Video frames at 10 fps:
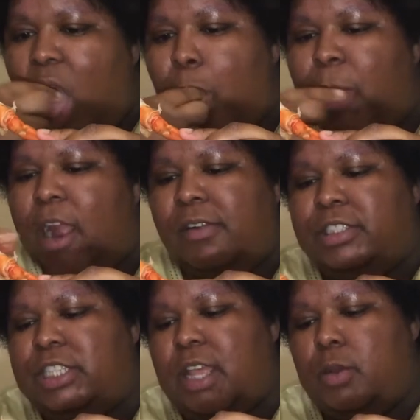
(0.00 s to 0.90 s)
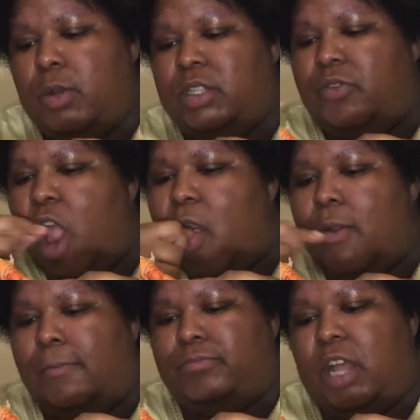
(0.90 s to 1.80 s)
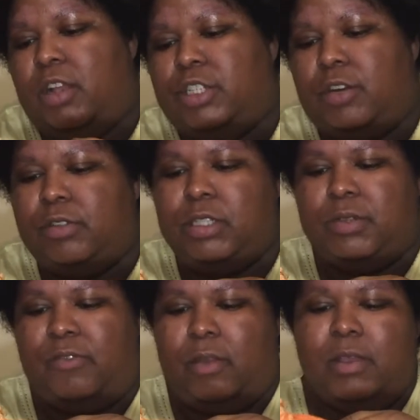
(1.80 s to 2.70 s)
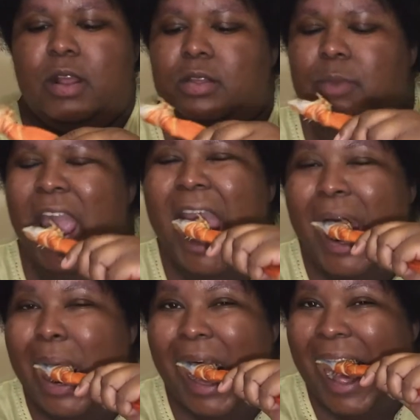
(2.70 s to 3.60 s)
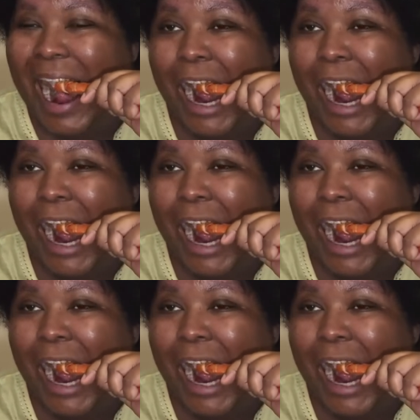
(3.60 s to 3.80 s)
Like, I think she had the ones for Dollar General when she was a Family Dollar. So I can't know.